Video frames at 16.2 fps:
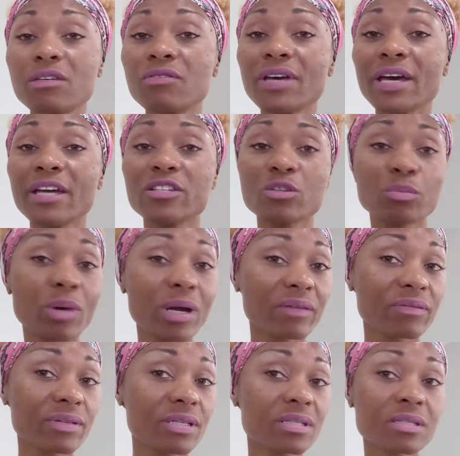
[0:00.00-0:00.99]
you've had your
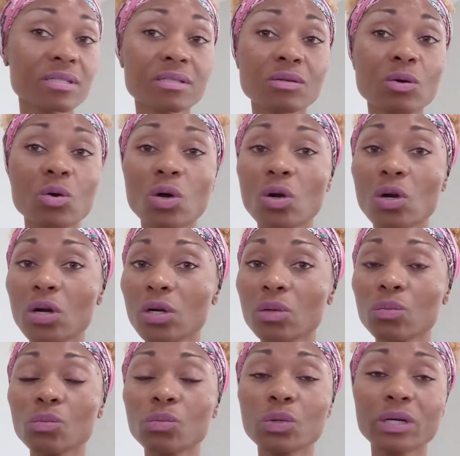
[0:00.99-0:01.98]
breakfast
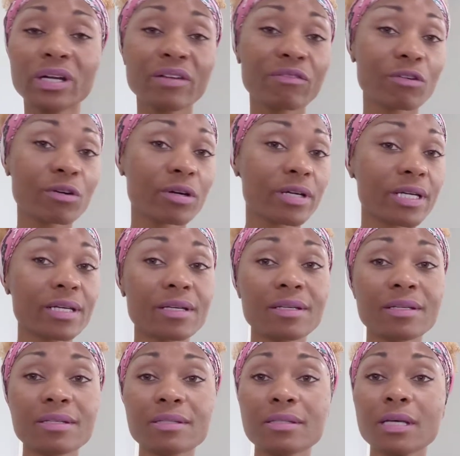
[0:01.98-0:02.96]
or whatever it
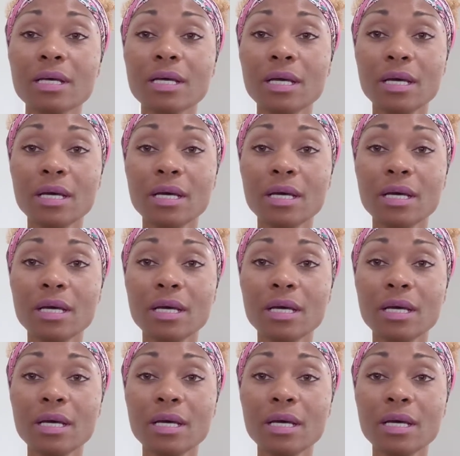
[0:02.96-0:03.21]
is